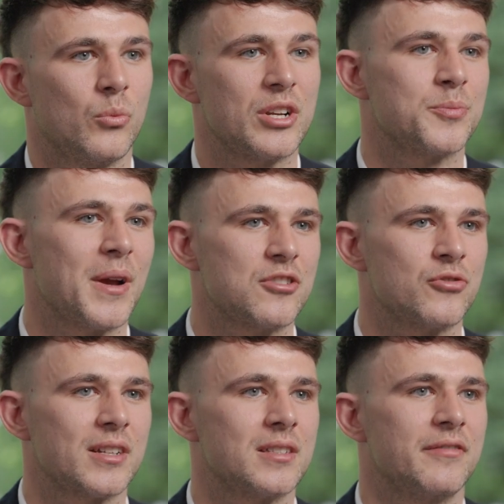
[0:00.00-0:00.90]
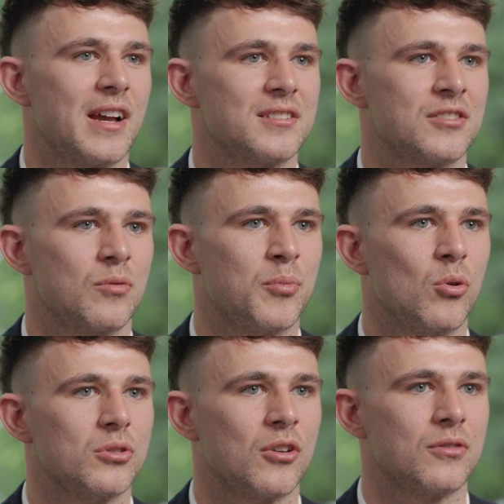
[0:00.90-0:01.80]
Which metrics investors
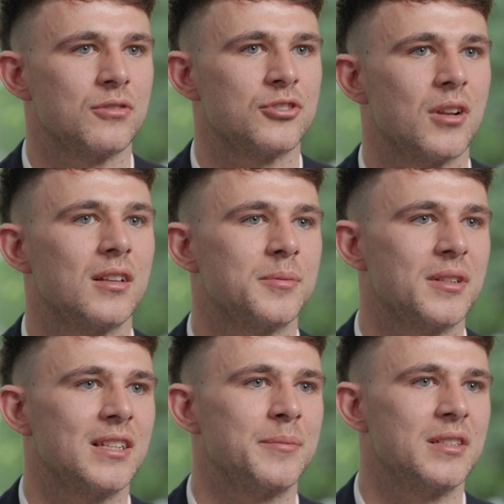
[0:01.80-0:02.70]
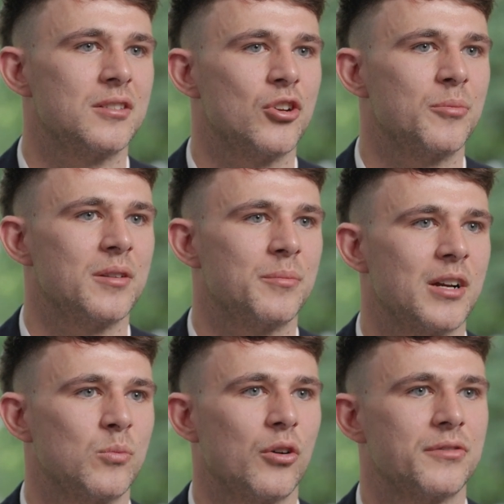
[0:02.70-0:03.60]
report on should ultimately be determined
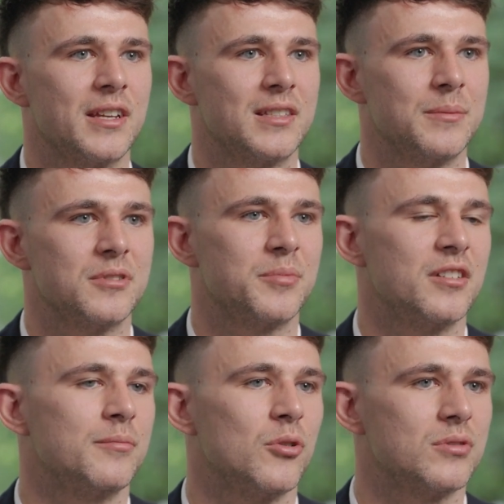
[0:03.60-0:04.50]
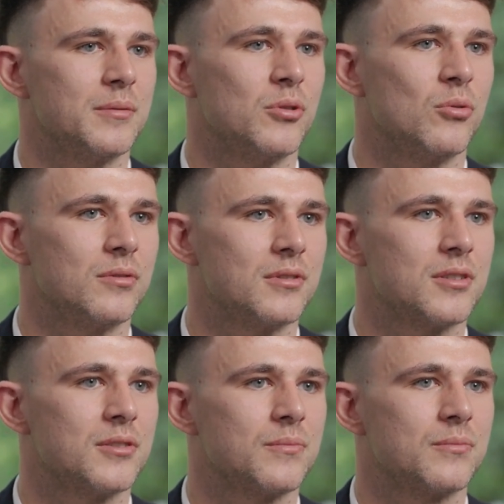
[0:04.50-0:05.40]
by what they deem to be of most
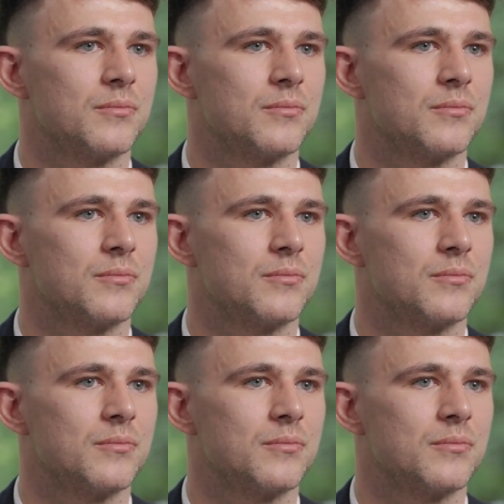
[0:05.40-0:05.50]
importance.